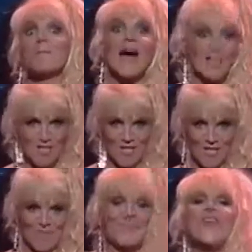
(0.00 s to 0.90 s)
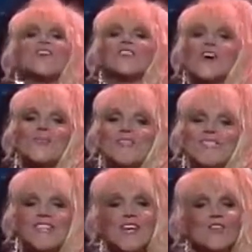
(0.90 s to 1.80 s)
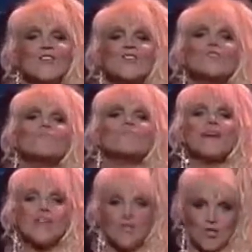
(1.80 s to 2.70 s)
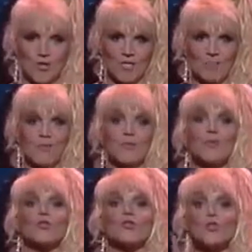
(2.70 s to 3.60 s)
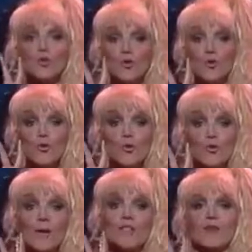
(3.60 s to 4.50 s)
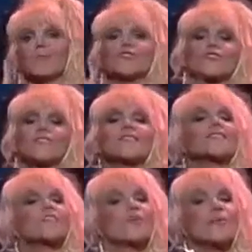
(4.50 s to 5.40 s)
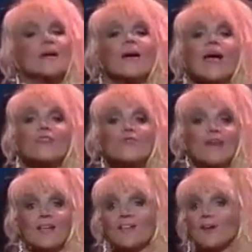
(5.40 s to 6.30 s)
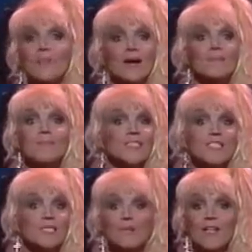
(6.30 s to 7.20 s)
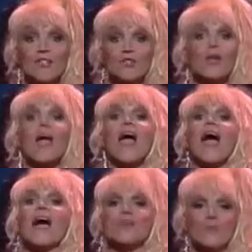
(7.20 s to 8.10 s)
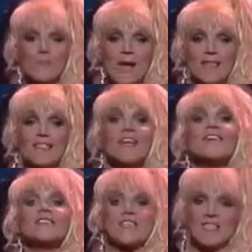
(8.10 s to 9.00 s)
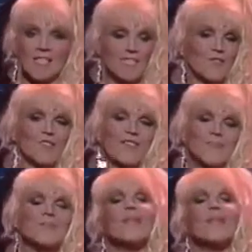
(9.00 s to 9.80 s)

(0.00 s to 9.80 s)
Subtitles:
Passion. Taurus, you make a choice between two great opportunities in career, and you can combine business pleasure and romance successfully.